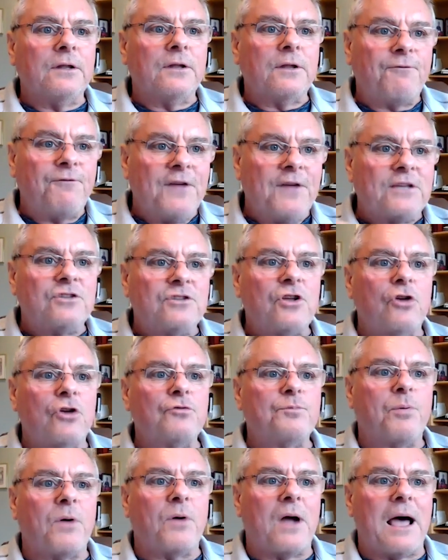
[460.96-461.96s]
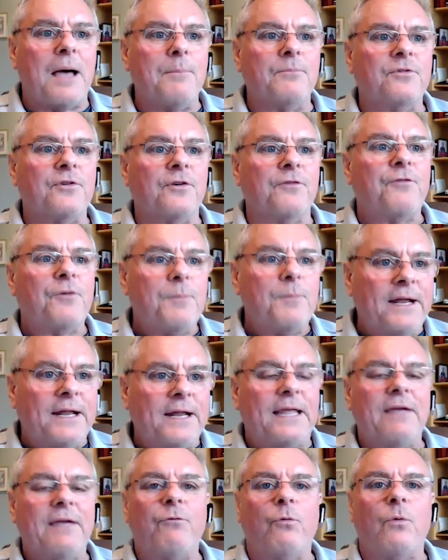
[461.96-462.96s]
To fix those problems, and for me
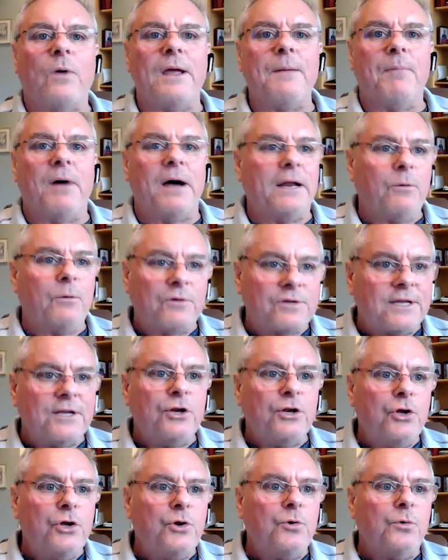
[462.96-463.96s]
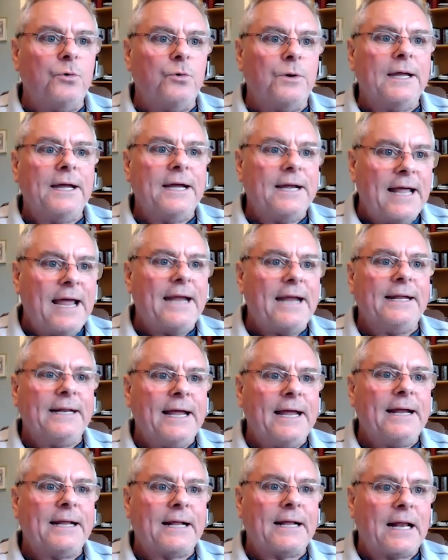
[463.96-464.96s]
to give away money was at noon. It ain't
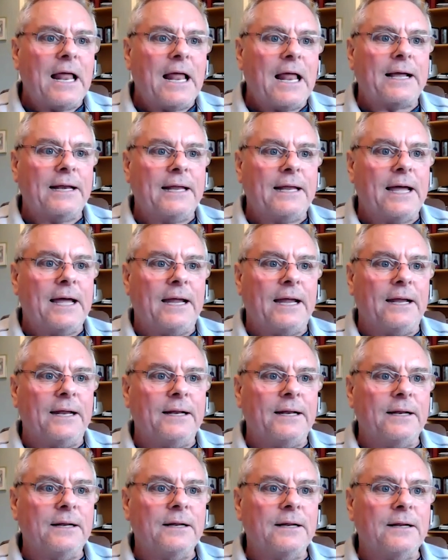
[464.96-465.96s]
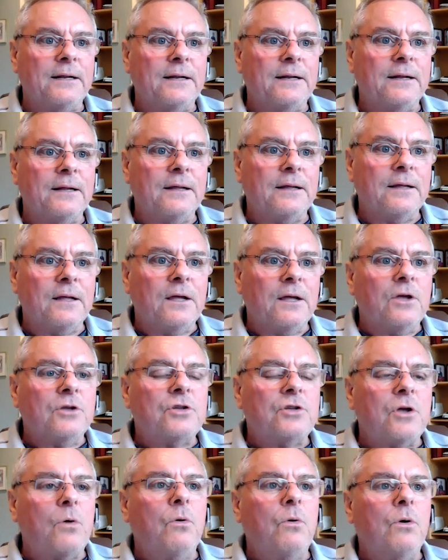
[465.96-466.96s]
at 8 o'clock at night.
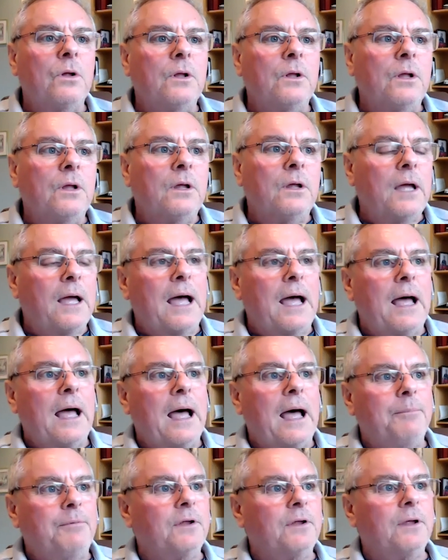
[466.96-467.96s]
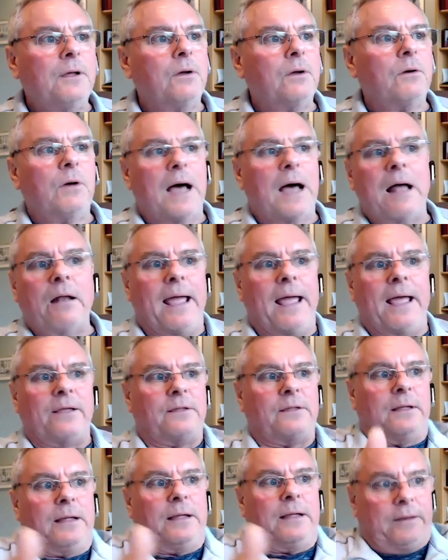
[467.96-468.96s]
So I'll
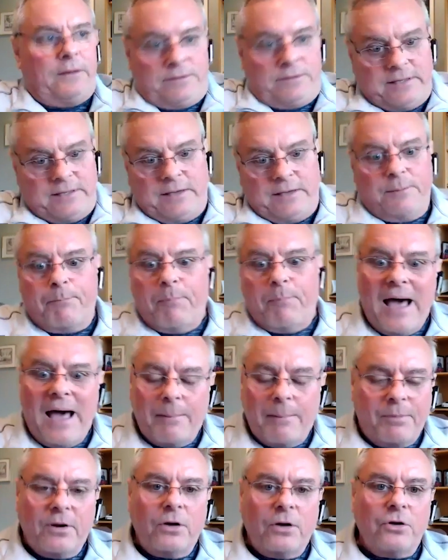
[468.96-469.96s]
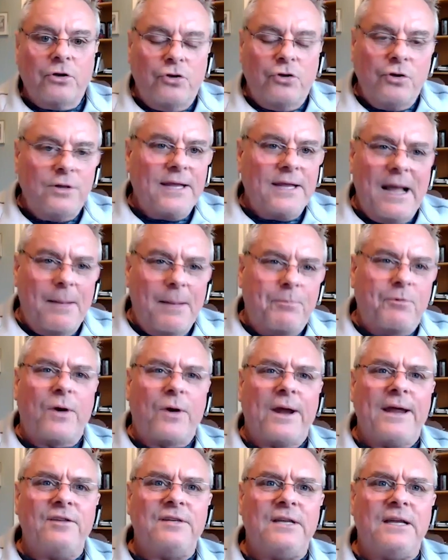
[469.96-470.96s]
ask, I said, Bob, do you think I'm
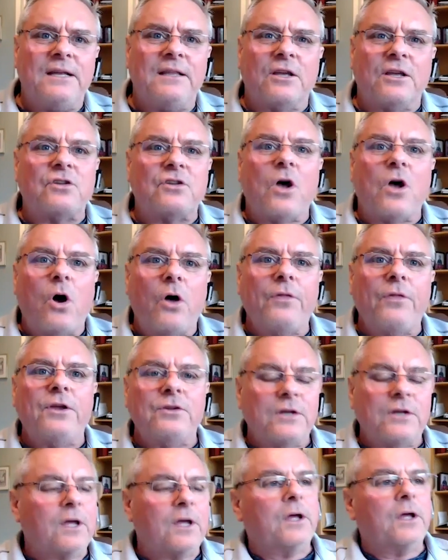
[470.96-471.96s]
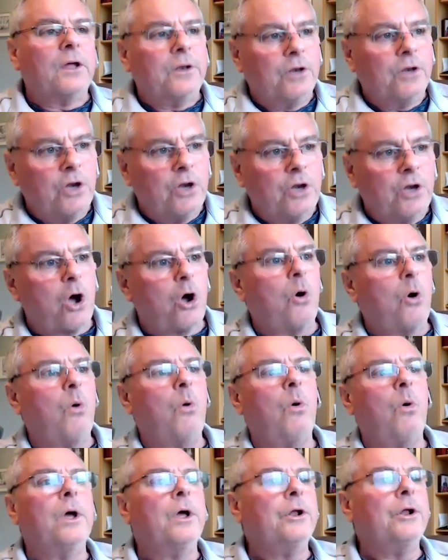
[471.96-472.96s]
crazy? That's all this?
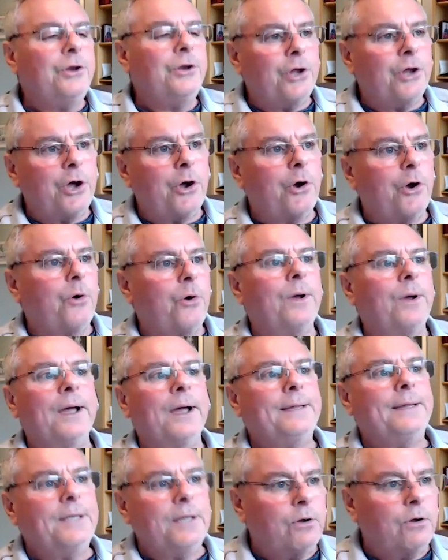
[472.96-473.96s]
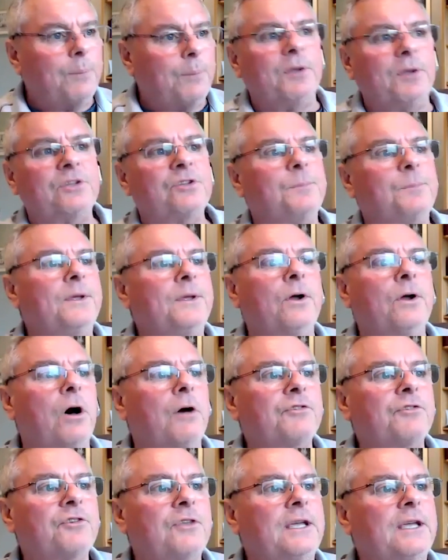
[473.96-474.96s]
No. And you know what pissed me
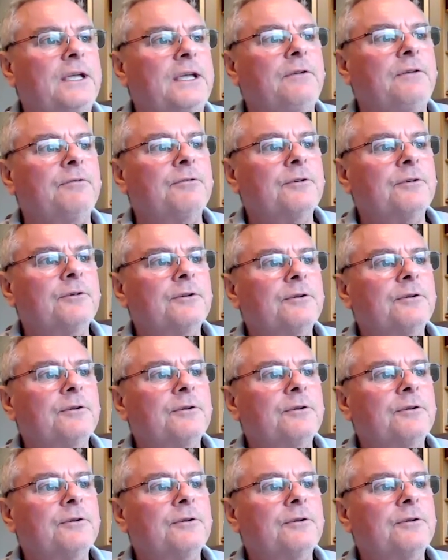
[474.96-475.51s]
off, Steve?